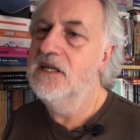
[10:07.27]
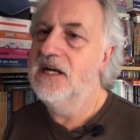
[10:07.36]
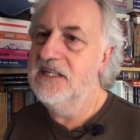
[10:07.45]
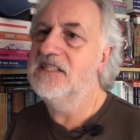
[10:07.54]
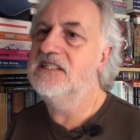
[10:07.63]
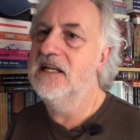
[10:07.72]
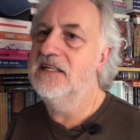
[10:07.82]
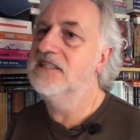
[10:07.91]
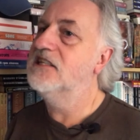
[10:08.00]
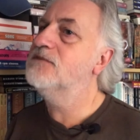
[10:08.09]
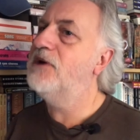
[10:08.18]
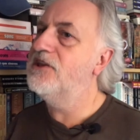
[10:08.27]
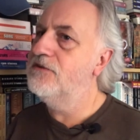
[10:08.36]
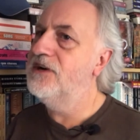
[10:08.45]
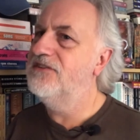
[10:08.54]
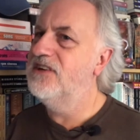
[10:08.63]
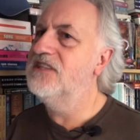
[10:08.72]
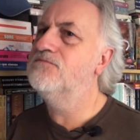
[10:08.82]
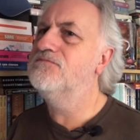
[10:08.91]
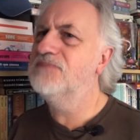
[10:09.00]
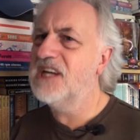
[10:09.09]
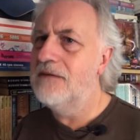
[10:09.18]
and he still is, despite the fact that he's
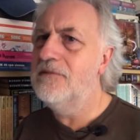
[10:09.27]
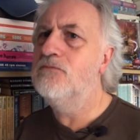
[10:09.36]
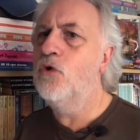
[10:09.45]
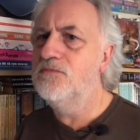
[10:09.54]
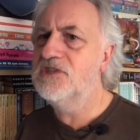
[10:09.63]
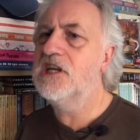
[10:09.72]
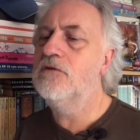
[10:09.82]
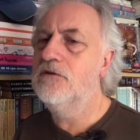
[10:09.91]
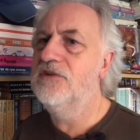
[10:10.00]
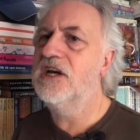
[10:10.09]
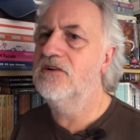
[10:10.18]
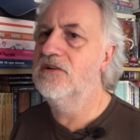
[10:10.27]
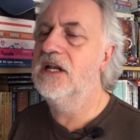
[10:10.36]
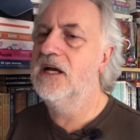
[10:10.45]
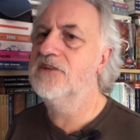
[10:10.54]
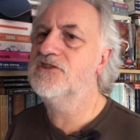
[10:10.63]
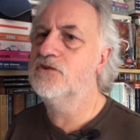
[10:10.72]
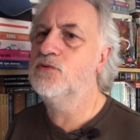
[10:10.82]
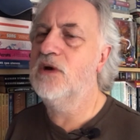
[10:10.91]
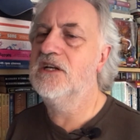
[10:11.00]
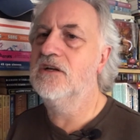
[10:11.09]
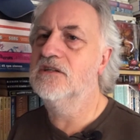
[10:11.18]
become a more obscure figure in the last sort of
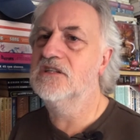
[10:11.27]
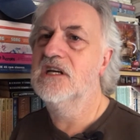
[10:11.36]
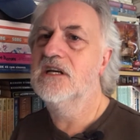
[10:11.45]
20 years